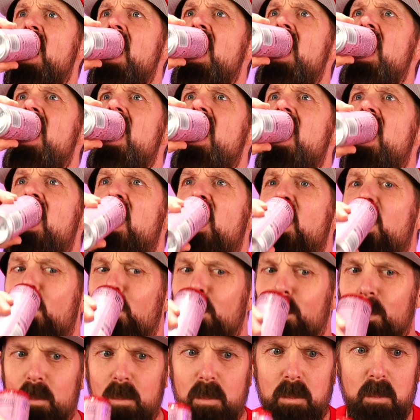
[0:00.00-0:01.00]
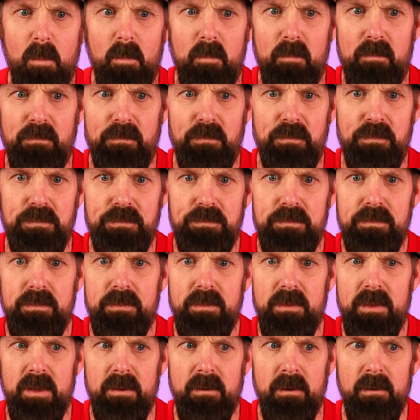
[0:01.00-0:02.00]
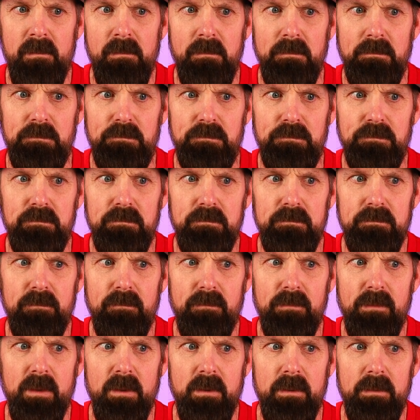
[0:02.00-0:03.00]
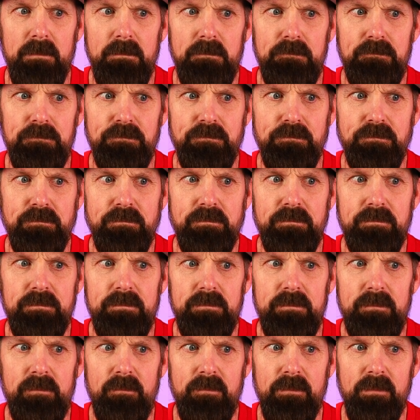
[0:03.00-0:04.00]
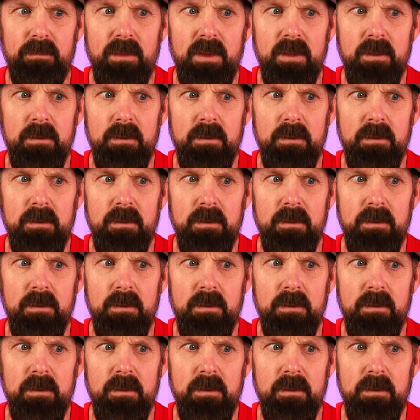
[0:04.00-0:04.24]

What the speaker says: Nothing is said.